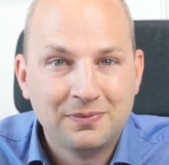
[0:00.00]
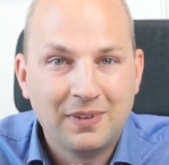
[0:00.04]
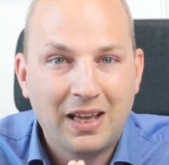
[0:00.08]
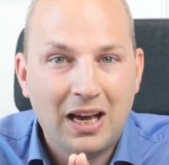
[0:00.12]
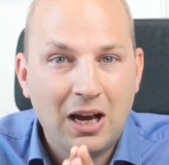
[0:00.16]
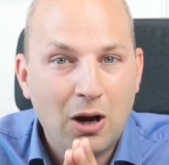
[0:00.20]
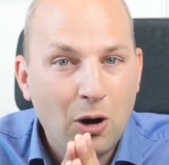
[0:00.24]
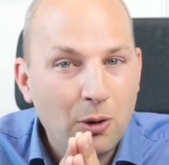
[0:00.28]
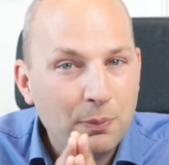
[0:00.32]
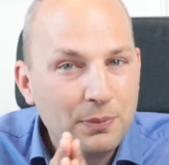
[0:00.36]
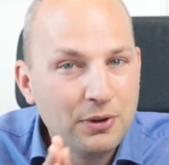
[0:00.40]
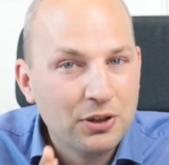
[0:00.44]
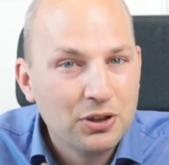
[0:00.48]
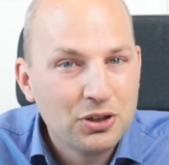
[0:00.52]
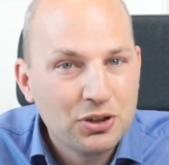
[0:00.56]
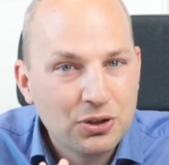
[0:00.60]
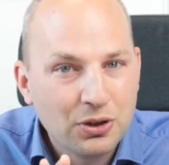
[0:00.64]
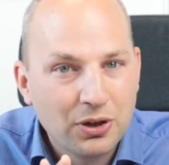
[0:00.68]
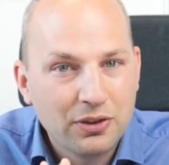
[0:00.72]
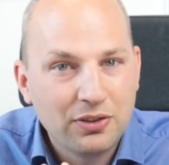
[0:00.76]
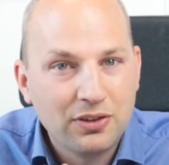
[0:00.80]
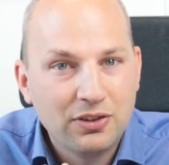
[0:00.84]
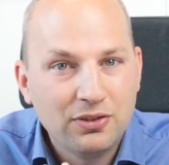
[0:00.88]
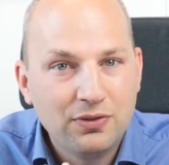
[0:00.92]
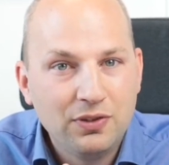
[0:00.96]
I hope you
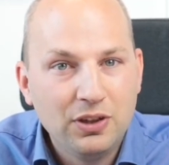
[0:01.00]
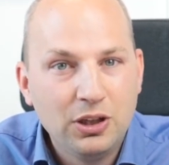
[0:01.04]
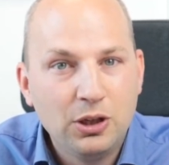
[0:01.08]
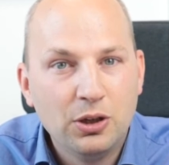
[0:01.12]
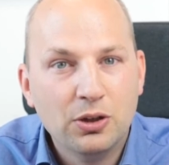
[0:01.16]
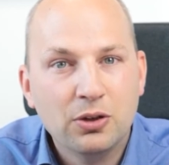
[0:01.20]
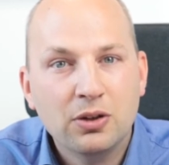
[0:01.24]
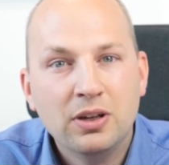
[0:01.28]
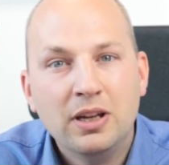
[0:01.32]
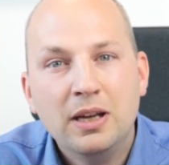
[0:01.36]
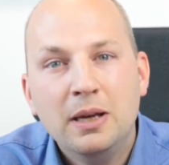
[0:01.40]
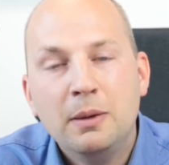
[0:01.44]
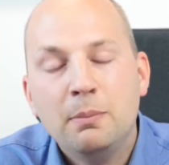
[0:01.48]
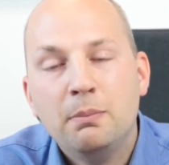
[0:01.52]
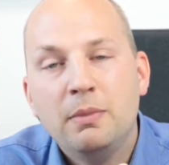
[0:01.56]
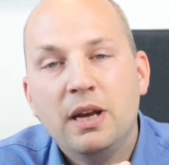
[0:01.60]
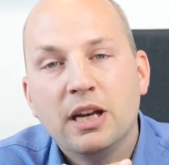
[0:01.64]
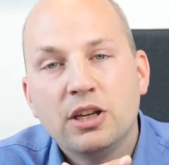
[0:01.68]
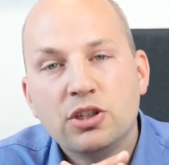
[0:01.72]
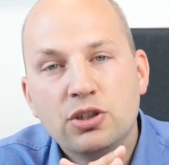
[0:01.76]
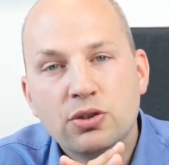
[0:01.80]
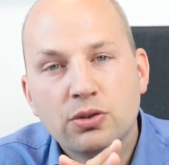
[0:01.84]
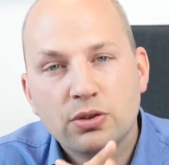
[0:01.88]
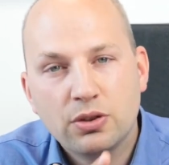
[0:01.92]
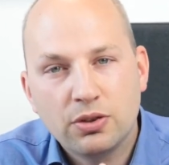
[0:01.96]
enjoyed this video. Make
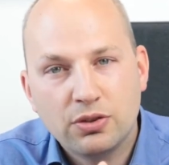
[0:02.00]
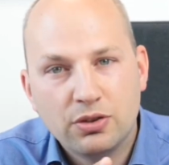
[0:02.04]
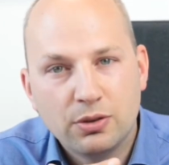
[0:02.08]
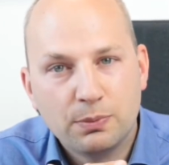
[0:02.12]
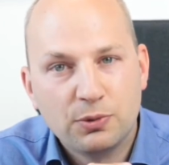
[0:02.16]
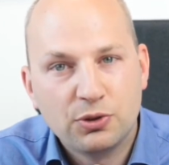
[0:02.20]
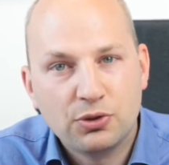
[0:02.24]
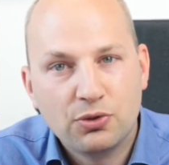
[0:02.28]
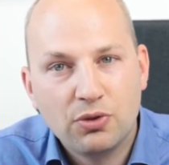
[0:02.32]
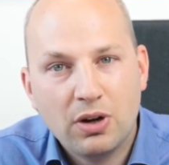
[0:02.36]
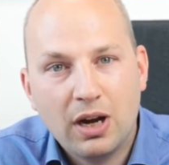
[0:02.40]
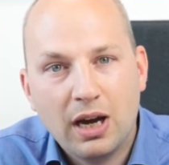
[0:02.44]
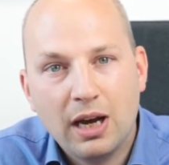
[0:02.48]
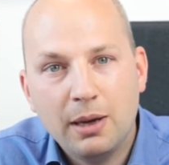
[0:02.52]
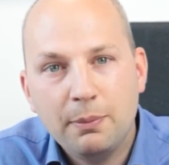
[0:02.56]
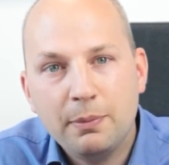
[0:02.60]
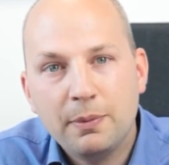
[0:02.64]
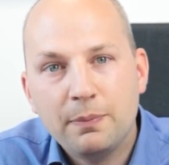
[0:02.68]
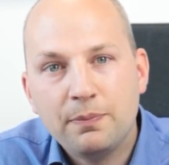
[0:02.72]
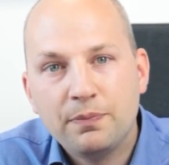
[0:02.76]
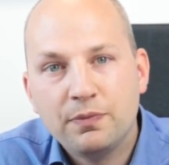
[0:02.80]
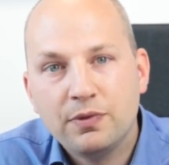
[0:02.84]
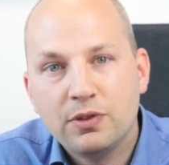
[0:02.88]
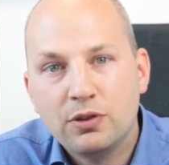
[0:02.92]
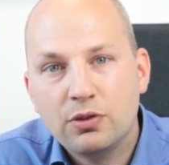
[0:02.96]
sure to subscribe
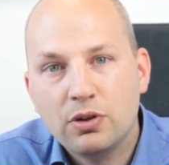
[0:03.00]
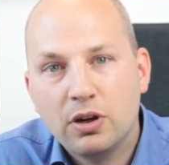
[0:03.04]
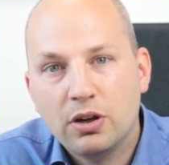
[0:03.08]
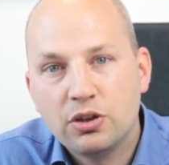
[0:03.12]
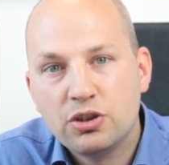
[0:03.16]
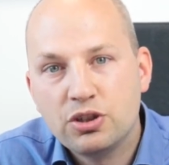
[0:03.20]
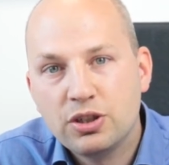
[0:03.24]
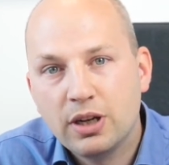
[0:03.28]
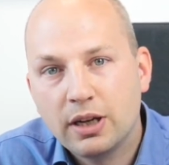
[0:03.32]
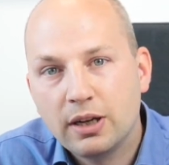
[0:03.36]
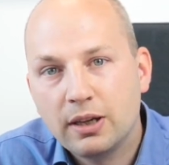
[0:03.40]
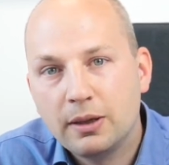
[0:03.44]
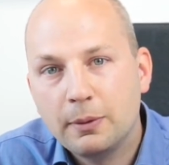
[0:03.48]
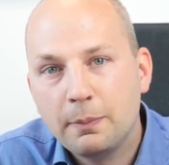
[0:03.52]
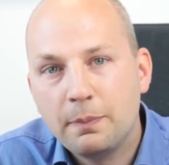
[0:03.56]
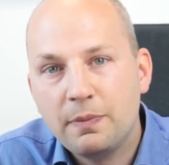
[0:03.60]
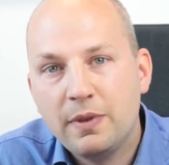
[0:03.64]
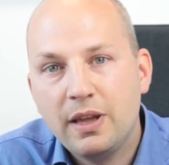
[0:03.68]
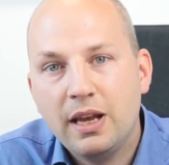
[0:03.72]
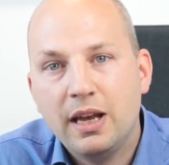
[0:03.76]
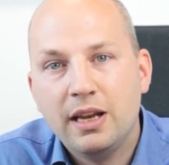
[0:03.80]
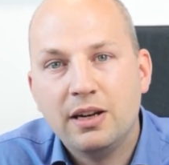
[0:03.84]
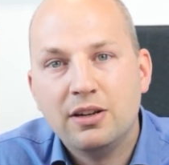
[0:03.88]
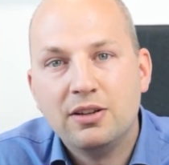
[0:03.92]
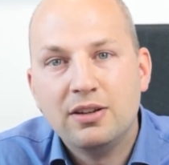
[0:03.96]
to our channel
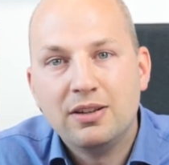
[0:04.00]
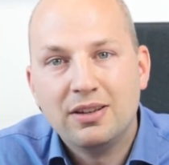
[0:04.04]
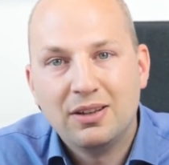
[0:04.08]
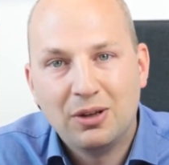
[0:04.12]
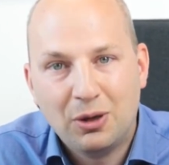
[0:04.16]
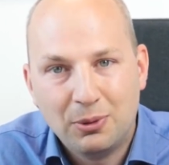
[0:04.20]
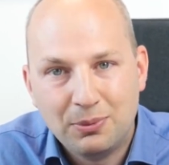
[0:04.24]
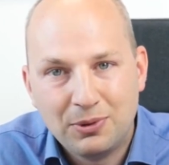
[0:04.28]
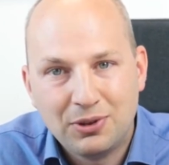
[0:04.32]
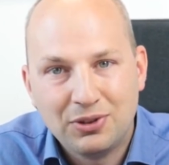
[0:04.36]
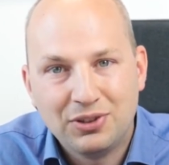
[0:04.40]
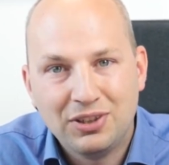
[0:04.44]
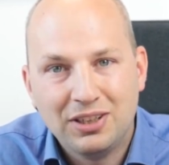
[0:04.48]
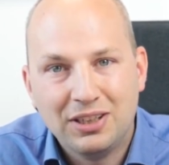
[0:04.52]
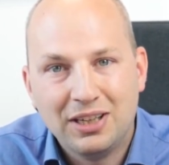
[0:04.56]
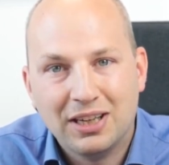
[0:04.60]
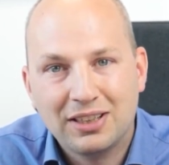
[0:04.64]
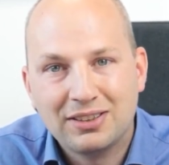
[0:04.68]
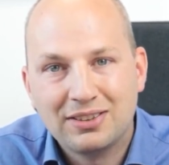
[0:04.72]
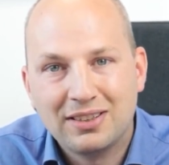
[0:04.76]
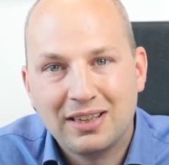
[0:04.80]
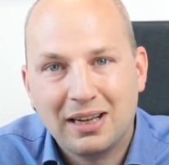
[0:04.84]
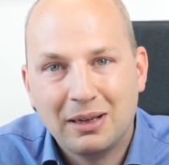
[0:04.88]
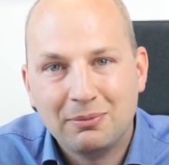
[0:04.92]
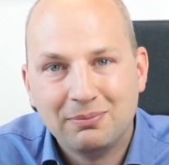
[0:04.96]
and hope to see you
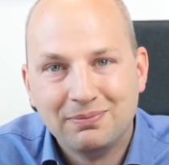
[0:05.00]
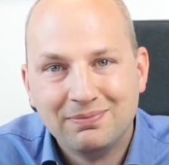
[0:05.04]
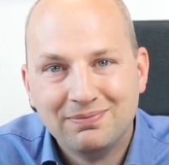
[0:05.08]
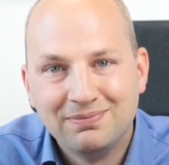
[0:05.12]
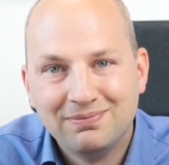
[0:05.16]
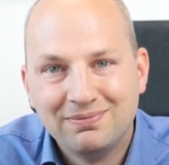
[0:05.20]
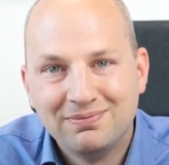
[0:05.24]
next time.